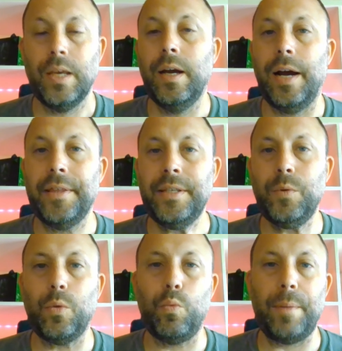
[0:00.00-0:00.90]
And this is what the
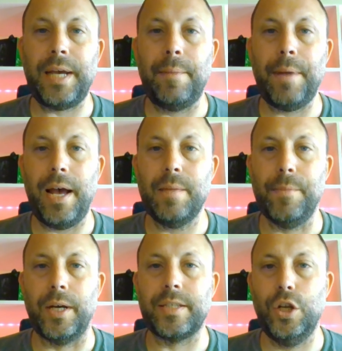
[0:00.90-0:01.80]
webcam and the
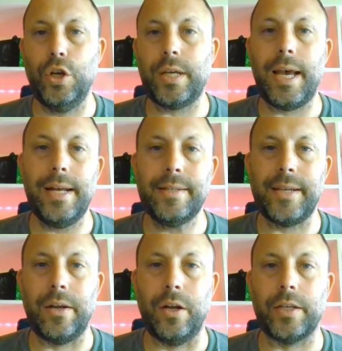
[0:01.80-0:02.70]
mics look and sound
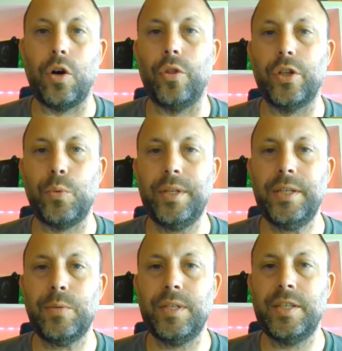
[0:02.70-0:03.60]
like on the
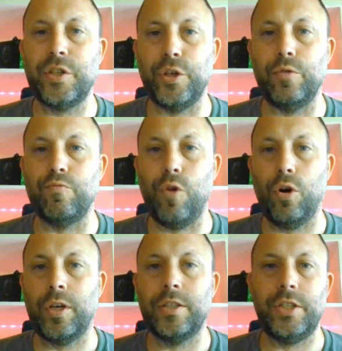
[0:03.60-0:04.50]
2022 ROG
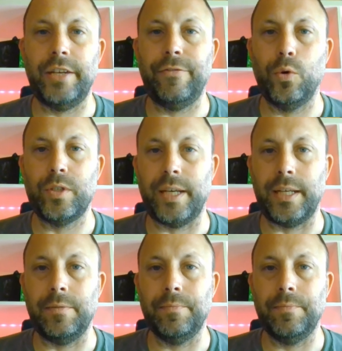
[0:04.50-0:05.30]
G14.